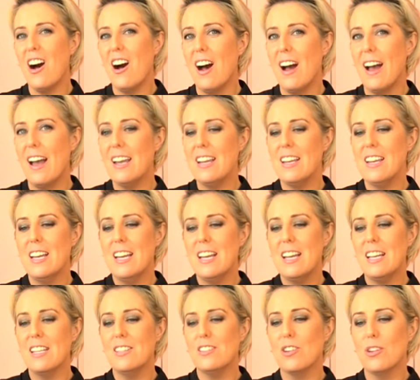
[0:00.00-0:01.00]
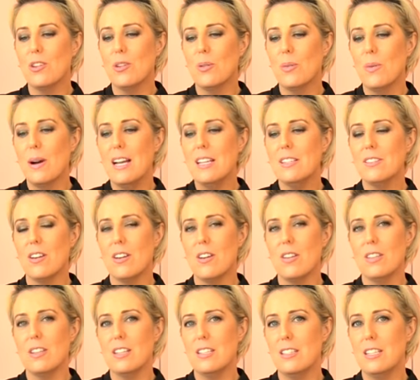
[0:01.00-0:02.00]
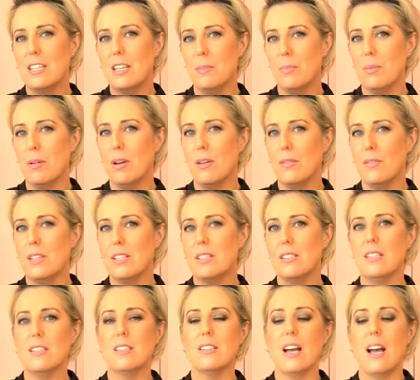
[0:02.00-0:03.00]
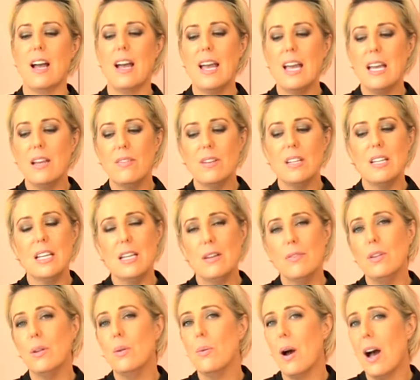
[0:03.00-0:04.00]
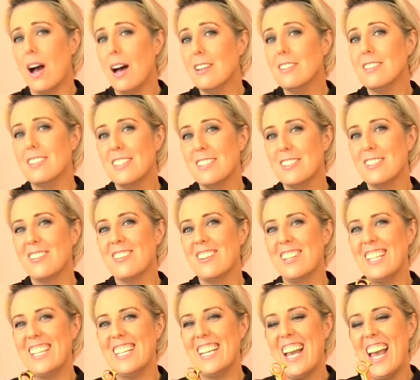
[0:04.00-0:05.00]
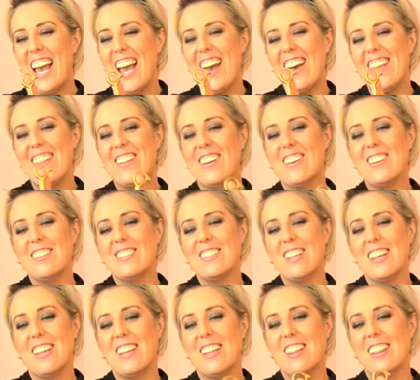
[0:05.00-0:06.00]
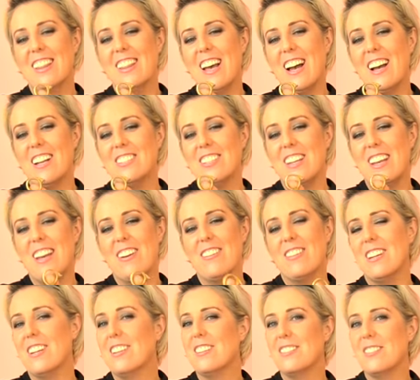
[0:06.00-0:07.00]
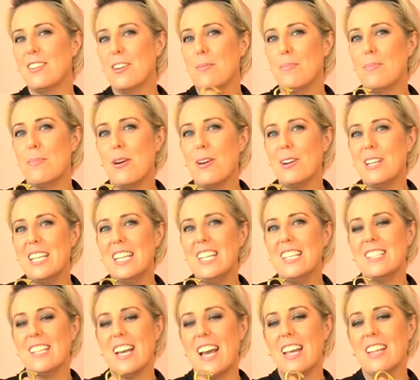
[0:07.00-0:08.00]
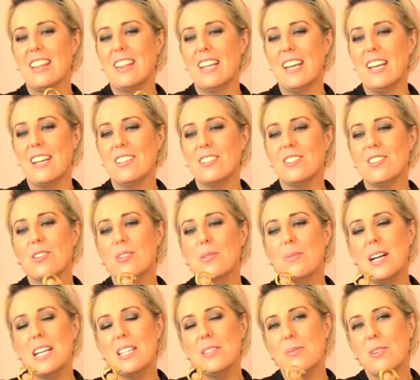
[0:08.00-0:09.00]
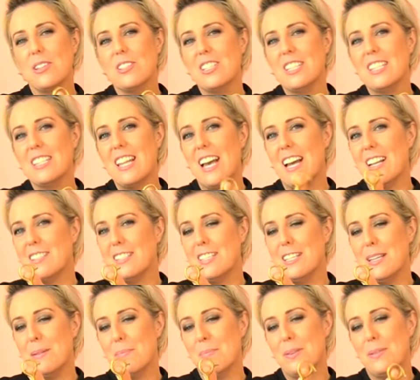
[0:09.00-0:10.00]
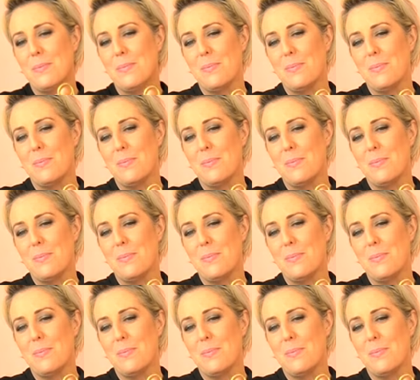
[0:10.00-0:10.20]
eye is always on the tip of the scissor, even if you are scissoring those larger areas. So bodies and legs, always watching that tip.